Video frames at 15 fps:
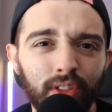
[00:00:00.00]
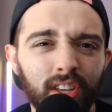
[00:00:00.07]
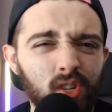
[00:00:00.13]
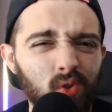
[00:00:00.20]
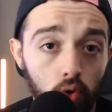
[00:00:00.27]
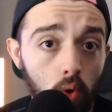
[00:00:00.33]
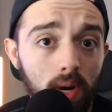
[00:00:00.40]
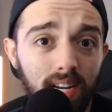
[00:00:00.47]
The
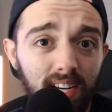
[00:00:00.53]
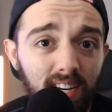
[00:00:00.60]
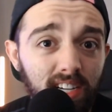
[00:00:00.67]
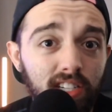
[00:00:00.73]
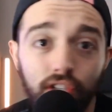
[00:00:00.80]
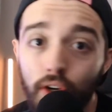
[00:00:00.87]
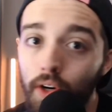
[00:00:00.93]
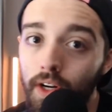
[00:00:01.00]
Druid
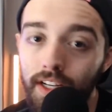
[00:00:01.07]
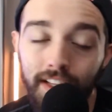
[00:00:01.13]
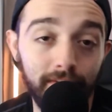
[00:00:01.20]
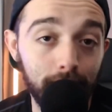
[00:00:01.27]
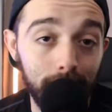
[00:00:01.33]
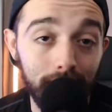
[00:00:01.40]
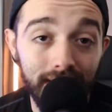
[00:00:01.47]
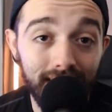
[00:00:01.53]
Circle
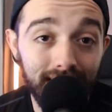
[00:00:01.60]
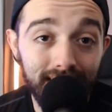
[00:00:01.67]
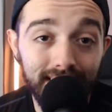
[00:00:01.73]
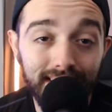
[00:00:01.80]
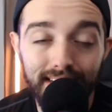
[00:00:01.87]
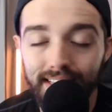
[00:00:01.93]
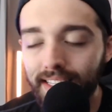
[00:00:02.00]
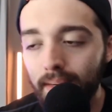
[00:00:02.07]
of
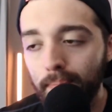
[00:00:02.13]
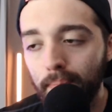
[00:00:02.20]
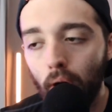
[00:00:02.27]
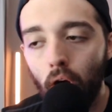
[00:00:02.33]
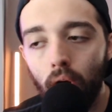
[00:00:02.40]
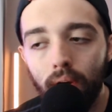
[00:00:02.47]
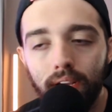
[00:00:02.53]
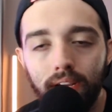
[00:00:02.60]
Bees, the
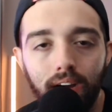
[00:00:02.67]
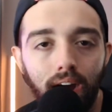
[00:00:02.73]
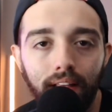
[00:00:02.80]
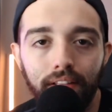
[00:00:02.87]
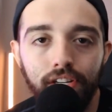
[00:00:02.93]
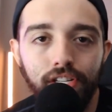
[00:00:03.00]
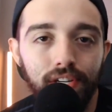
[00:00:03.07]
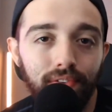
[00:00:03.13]
Bard
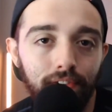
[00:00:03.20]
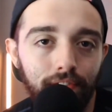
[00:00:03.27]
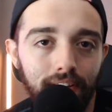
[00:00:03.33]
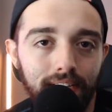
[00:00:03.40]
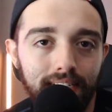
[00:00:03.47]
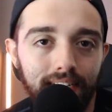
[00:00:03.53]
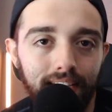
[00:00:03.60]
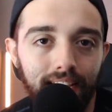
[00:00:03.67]
College of
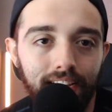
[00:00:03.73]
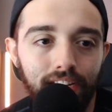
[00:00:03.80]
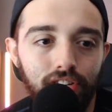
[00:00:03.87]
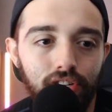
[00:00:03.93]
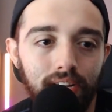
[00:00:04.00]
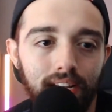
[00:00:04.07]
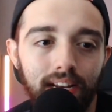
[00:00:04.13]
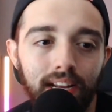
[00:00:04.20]

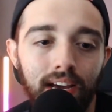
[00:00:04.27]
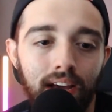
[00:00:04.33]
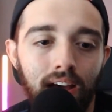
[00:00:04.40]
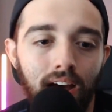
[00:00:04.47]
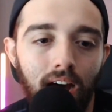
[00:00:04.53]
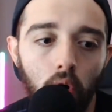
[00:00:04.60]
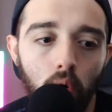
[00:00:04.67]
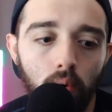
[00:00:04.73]
Investigation,
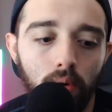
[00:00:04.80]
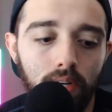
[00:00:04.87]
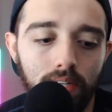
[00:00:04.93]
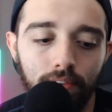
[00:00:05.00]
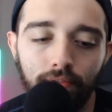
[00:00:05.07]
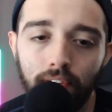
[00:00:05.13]
the Rogue,